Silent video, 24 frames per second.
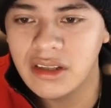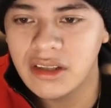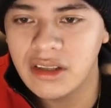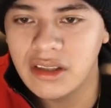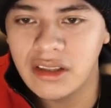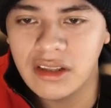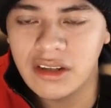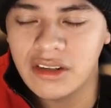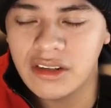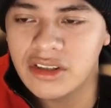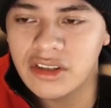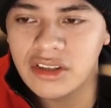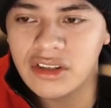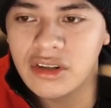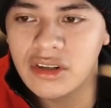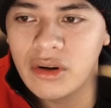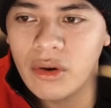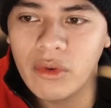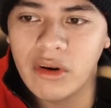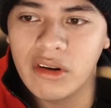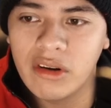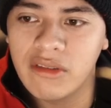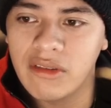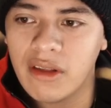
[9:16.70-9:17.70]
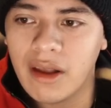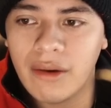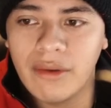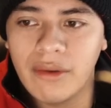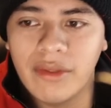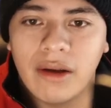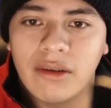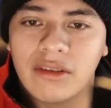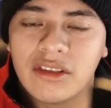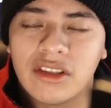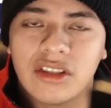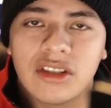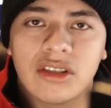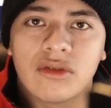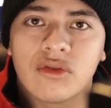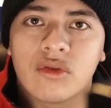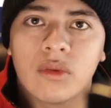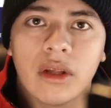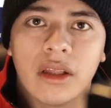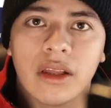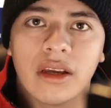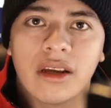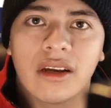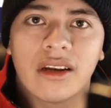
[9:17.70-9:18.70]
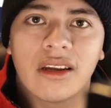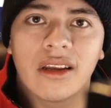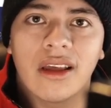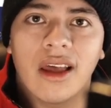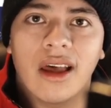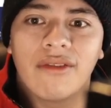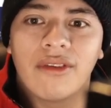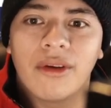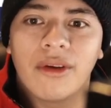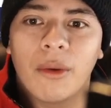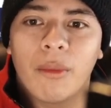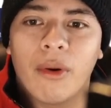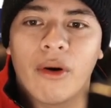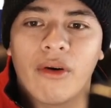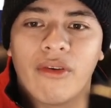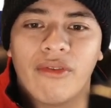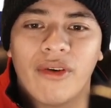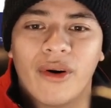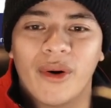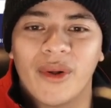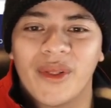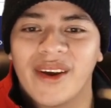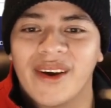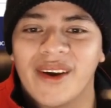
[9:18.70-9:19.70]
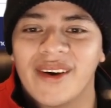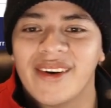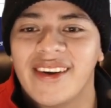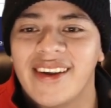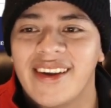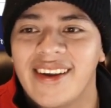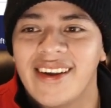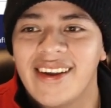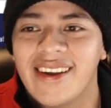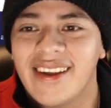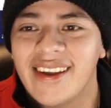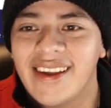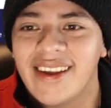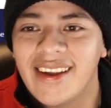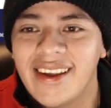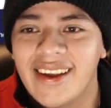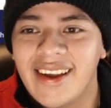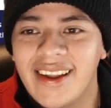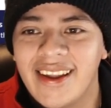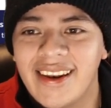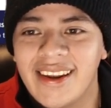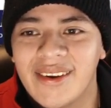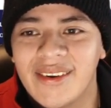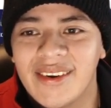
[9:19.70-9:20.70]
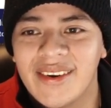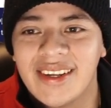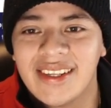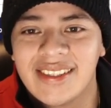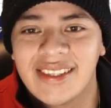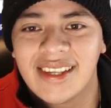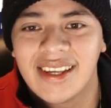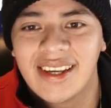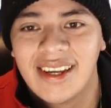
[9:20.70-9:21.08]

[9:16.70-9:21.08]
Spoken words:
There's just no words for that one. That one's just really good to have in your portfolio. Anyways,